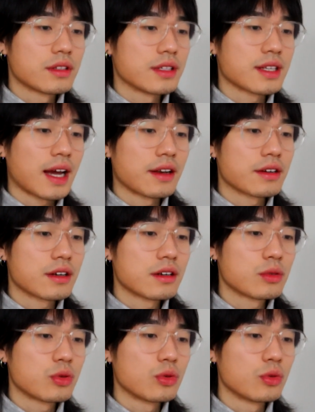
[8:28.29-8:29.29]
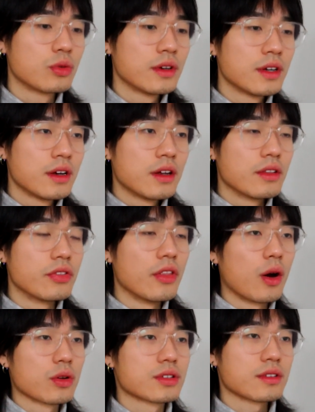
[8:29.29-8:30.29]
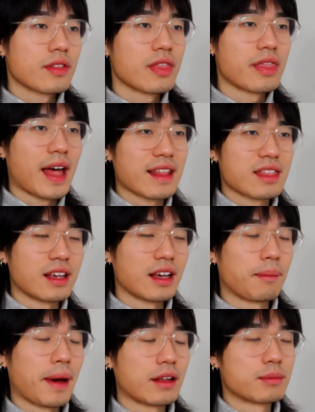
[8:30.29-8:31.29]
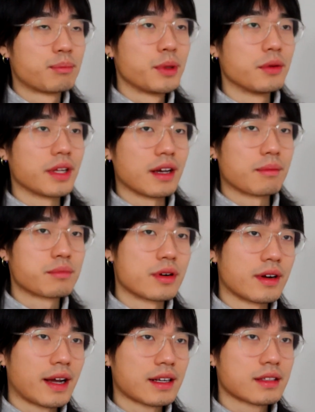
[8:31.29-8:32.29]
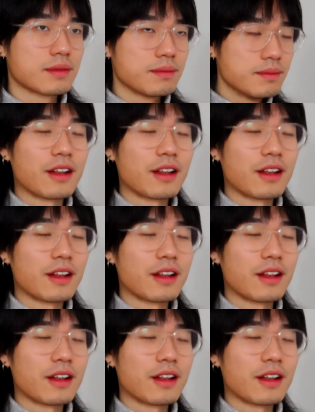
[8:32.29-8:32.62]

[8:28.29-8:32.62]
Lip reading: designer who knows nothing about building a product.